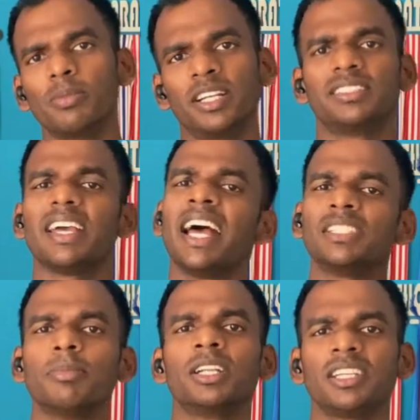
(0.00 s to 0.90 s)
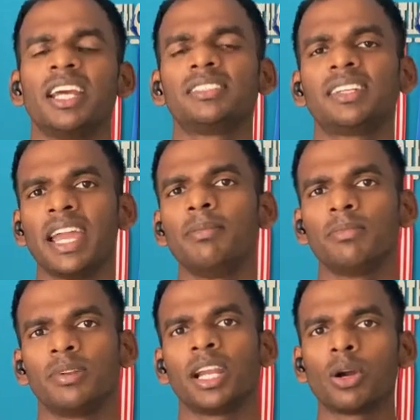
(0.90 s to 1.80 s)
minutes, as much as
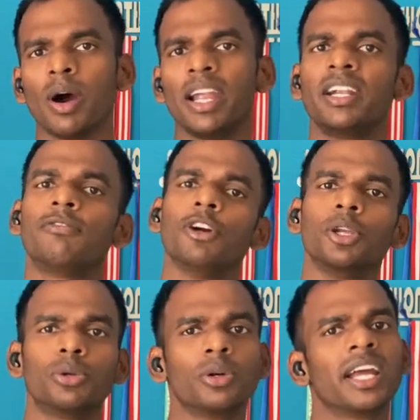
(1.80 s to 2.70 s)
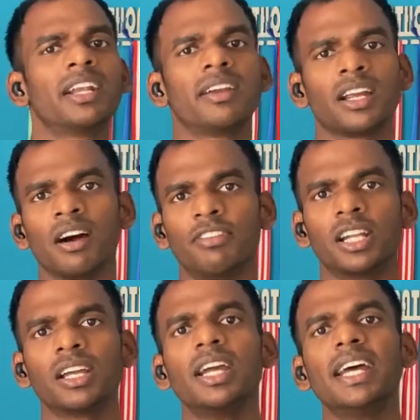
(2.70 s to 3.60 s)
time required for you to get recovered.
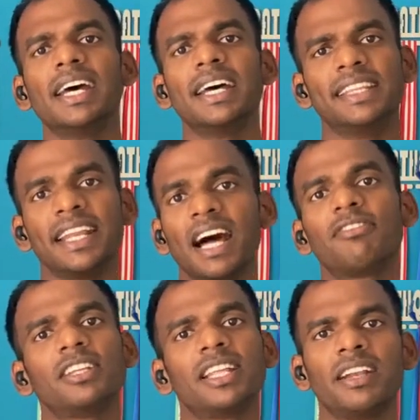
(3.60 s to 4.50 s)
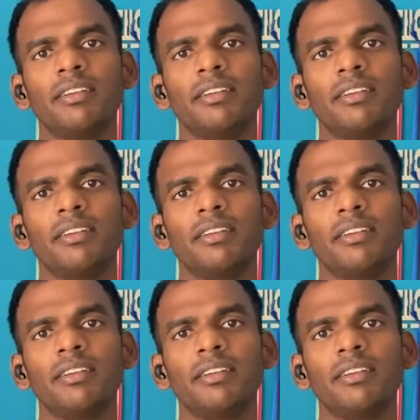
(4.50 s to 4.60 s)
Then after that,